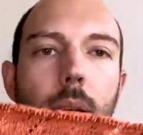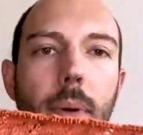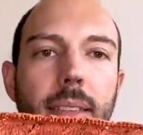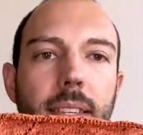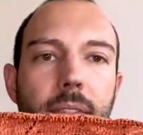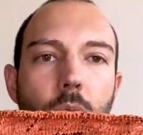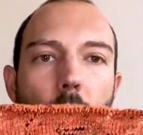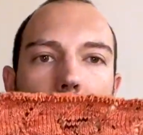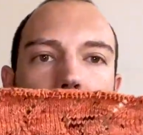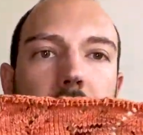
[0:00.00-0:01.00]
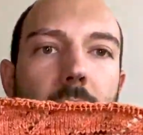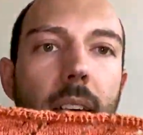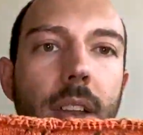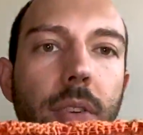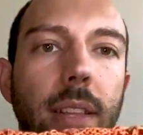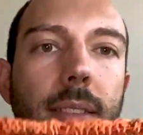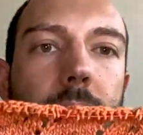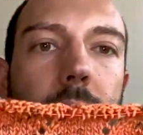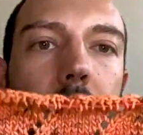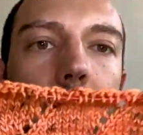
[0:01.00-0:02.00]
by Stephen West. And you can
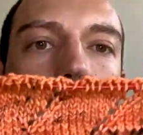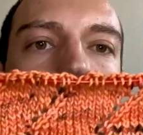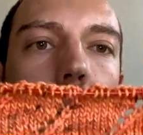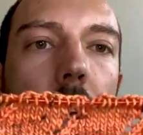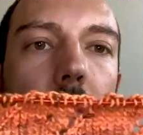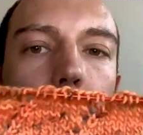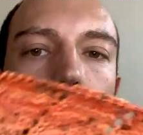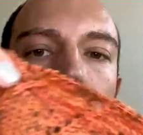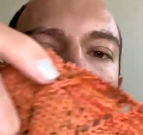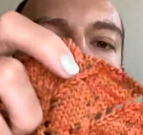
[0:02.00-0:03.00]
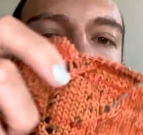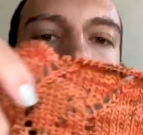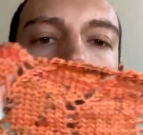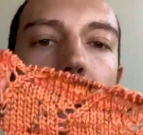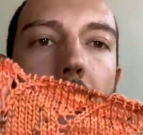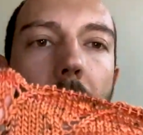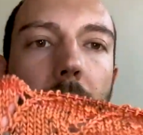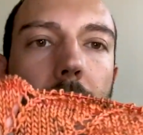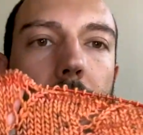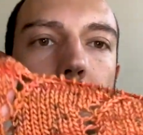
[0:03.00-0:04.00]
see the really fun
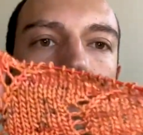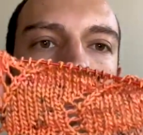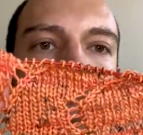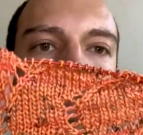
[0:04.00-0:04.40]
eyelets